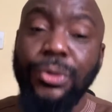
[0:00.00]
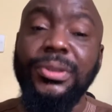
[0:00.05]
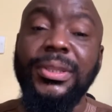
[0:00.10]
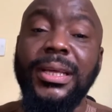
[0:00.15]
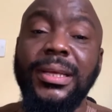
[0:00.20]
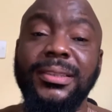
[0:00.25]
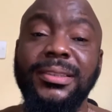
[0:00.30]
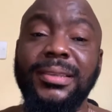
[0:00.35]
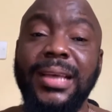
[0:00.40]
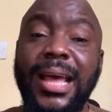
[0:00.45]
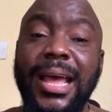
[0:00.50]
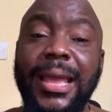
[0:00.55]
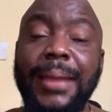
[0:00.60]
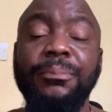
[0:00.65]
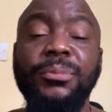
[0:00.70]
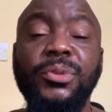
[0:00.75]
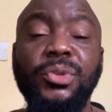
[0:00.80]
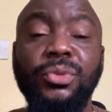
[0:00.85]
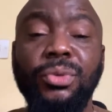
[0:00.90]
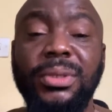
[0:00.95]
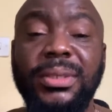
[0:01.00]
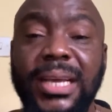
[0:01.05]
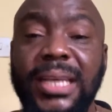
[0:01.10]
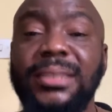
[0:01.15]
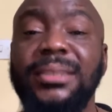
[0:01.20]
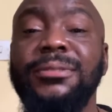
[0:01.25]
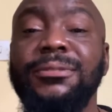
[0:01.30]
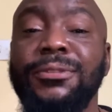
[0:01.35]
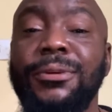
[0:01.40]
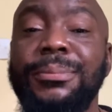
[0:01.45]
They took their time
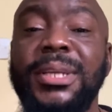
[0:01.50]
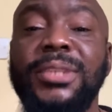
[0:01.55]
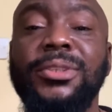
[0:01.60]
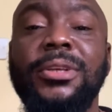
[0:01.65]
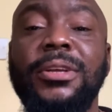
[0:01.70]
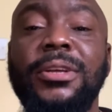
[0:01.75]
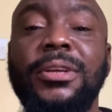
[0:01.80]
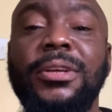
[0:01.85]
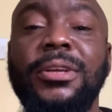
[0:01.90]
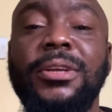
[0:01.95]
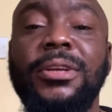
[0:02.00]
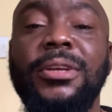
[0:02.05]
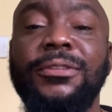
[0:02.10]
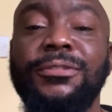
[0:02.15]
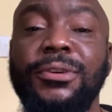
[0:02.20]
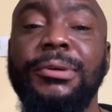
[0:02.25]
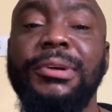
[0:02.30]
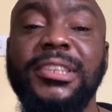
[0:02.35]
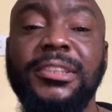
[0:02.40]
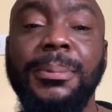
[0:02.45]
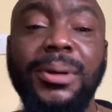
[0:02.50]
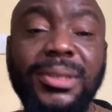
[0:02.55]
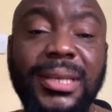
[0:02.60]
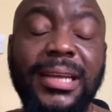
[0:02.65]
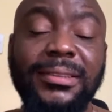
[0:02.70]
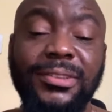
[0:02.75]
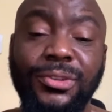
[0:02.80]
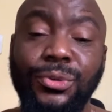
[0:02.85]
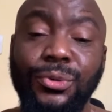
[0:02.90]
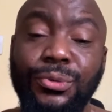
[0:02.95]
to get information for the
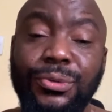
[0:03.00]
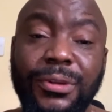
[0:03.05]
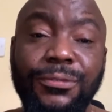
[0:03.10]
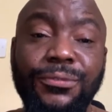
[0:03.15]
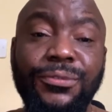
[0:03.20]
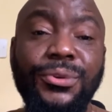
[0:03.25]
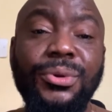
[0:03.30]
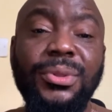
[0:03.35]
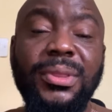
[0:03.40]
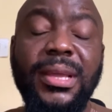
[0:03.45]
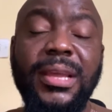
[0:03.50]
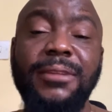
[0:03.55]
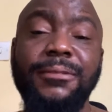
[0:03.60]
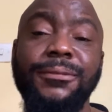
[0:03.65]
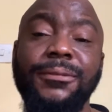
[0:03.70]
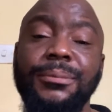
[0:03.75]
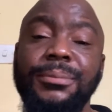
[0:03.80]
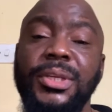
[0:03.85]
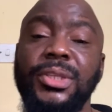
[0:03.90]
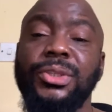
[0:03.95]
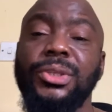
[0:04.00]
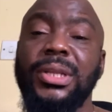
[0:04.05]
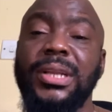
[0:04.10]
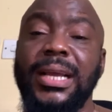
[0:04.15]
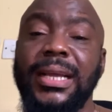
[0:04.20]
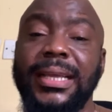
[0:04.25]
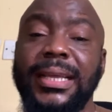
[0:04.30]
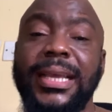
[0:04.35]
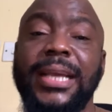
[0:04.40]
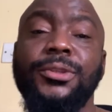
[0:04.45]
respondents, to review the
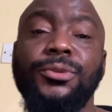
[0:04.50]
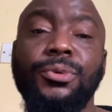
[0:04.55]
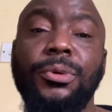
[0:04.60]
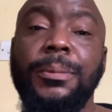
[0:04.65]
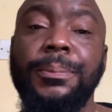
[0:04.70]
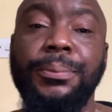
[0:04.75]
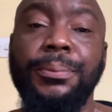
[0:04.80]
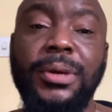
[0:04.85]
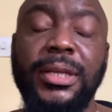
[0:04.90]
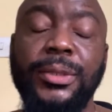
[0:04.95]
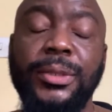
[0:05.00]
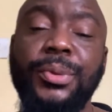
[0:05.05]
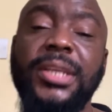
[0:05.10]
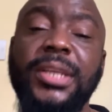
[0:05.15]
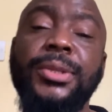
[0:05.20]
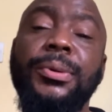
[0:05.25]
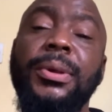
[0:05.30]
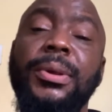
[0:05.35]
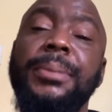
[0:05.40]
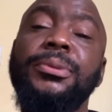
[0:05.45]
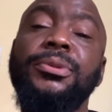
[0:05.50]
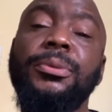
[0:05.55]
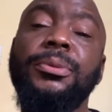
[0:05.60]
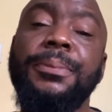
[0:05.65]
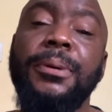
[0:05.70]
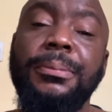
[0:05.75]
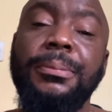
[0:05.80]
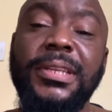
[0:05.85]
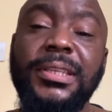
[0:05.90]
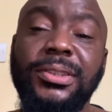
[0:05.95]
information and get to a point where they
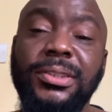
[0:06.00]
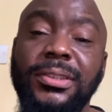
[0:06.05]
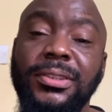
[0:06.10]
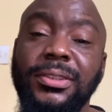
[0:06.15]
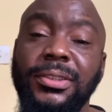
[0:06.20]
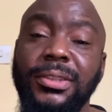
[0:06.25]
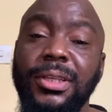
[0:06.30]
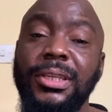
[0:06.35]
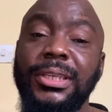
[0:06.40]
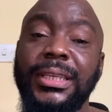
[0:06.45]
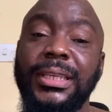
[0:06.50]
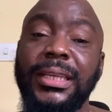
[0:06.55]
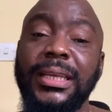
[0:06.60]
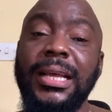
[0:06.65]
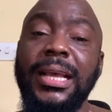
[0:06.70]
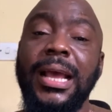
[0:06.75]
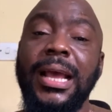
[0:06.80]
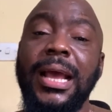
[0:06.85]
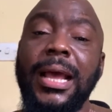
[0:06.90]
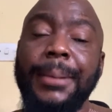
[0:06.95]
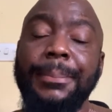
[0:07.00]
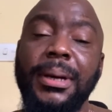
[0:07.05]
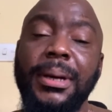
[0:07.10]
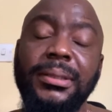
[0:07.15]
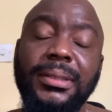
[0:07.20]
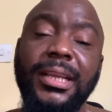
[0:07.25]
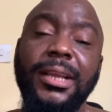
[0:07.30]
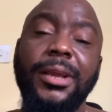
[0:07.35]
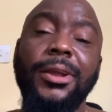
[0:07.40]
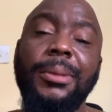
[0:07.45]
were able to publish a study
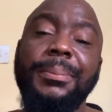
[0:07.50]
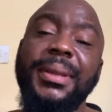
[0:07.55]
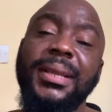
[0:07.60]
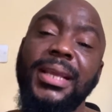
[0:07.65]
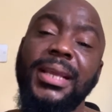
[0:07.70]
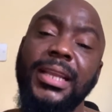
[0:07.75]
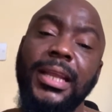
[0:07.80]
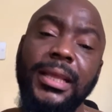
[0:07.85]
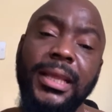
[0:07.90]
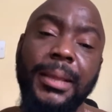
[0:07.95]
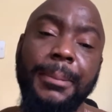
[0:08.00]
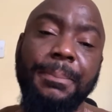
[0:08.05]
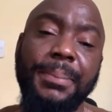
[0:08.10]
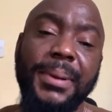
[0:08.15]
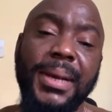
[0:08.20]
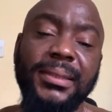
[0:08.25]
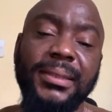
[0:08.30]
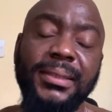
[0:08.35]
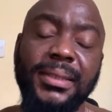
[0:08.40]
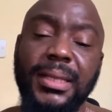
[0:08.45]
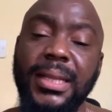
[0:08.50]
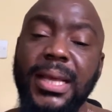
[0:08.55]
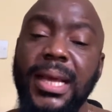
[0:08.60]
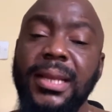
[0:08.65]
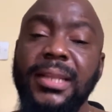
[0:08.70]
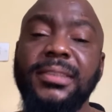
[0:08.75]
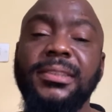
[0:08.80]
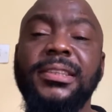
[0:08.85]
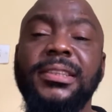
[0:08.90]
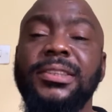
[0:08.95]
about the economic
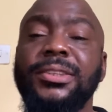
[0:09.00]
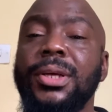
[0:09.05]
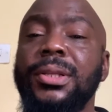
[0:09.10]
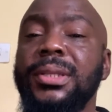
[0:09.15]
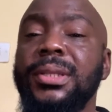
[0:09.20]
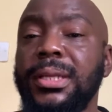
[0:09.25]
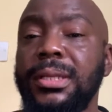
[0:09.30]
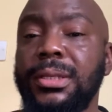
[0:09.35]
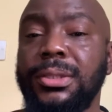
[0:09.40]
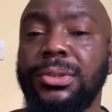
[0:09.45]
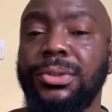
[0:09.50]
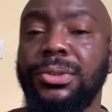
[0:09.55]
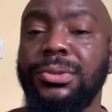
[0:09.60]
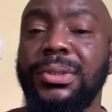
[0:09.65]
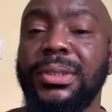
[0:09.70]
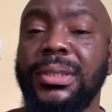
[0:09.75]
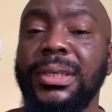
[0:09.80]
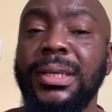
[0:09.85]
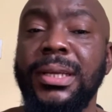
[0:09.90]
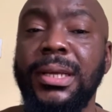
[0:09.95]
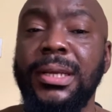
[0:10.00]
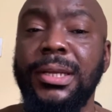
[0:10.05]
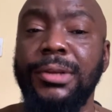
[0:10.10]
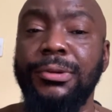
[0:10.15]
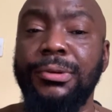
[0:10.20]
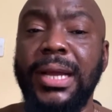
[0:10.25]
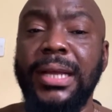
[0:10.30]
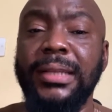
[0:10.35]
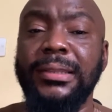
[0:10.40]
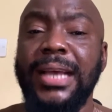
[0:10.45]
impact analysis on the industry,
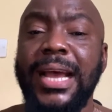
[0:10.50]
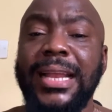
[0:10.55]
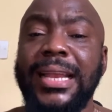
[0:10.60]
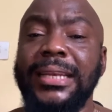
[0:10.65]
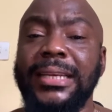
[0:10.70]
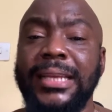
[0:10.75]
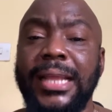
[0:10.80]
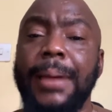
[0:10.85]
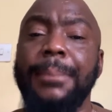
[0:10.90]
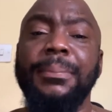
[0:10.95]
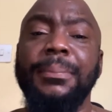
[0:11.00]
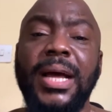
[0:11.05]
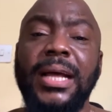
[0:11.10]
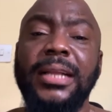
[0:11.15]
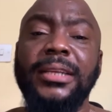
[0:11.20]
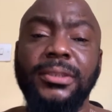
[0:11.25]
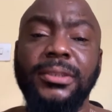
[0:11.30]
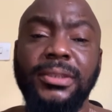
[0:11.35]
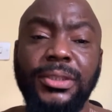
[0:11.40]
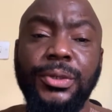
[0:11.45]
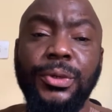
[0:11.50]
right? Mm-hmm.